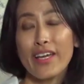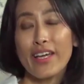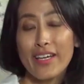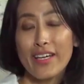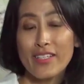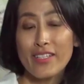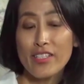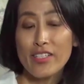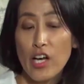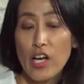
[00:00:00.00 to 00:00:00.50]

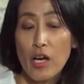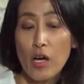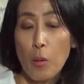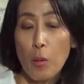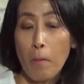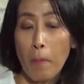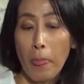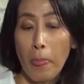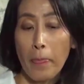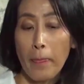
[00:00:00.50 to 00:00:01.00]
and
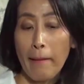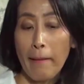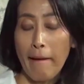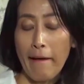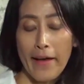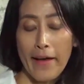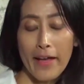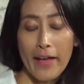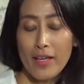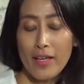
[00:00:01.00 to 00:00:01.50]
um,
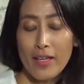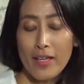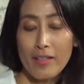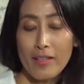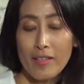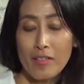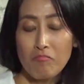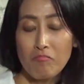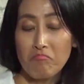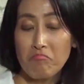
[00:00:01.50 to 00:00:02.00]

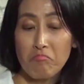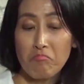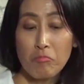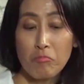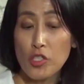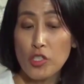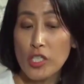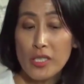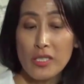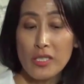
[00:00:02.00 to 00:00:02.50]
I
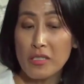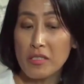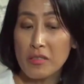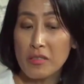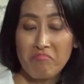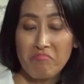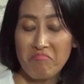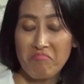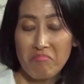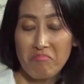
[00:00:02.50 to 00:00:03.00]

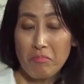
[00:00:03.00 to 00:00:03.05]
just